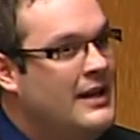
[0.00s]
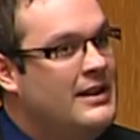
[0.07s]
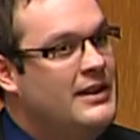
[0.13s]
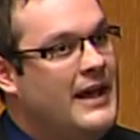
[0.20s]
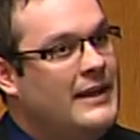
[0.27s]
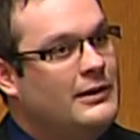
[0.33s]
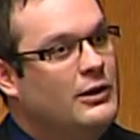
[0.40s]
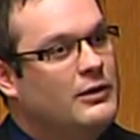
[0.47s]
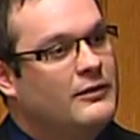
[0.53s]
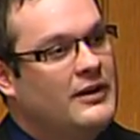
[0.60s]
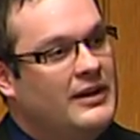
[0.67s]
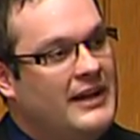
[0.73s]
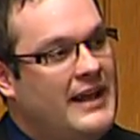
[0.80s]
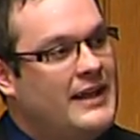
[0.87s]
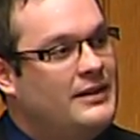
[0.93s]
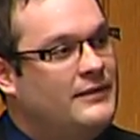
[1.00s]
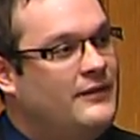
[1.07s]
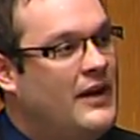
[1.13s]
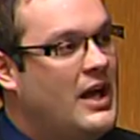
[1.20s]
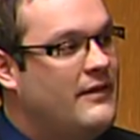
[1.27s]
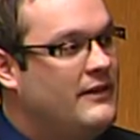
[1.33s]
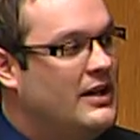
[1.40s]
that over the last
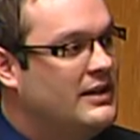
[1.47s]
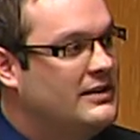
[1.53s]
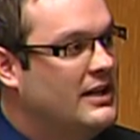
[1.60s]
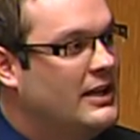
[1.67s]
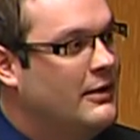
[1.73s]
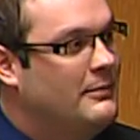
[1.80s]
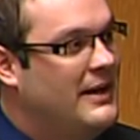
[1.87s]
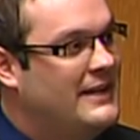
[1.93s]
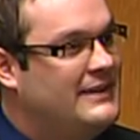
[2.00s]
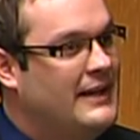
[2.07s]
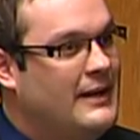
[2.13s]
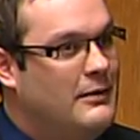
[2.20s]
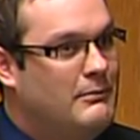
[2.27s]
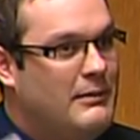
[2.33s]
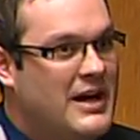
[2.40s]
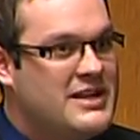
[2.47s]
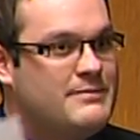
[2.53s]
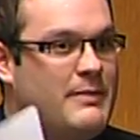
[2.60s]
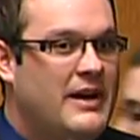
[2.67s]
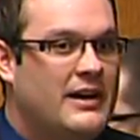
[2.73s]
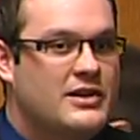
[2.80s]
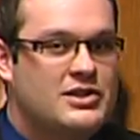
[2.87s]
5 years our government has done a much
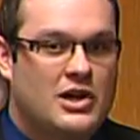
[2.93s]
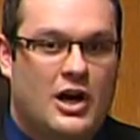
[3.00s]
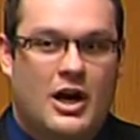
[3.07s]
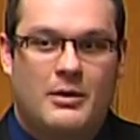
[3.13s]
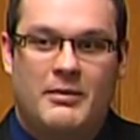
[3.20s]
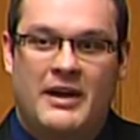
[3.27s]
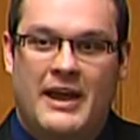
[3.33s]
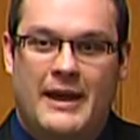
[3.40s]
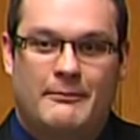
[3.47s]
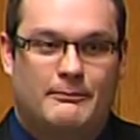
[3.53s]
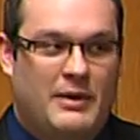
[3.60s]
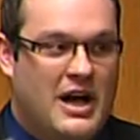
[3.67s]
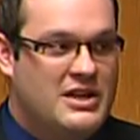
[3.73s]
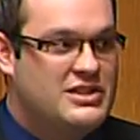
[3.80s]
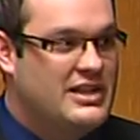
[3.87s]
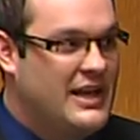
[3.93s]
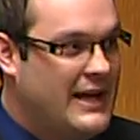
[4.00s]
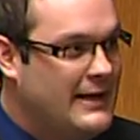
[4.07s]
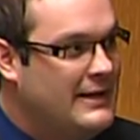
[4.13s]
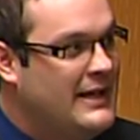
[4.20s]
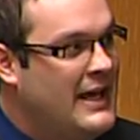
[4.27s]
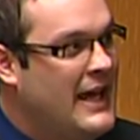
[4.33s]
better job in
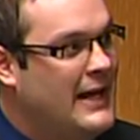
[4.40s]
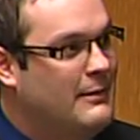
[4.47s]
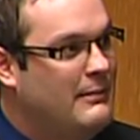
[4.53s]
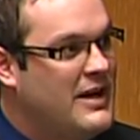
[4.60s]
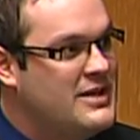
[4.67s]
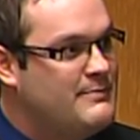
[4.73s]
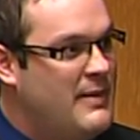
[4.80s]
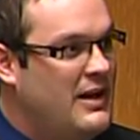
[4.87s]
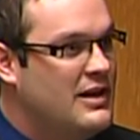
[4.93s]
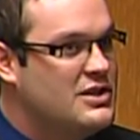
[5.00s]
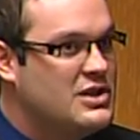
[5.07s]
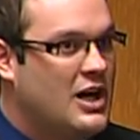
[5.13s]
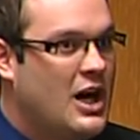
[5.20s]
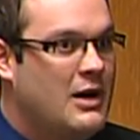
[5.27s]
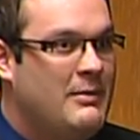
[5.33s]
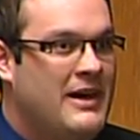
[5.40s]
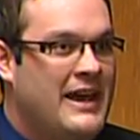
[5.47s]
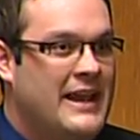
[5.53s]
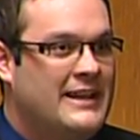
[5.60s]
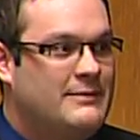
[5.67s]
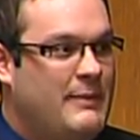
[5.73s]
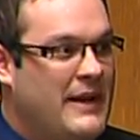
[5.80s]
budgeting and a much better job
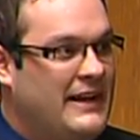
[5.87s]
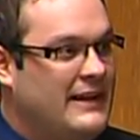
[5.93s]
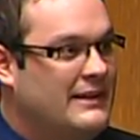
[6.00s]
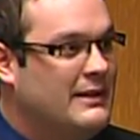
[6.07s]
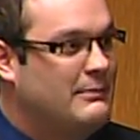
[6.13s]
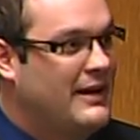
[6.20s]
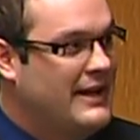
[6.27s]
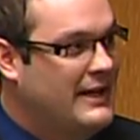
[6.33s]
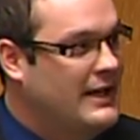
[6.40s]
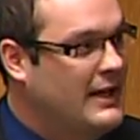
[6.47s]
in spending the money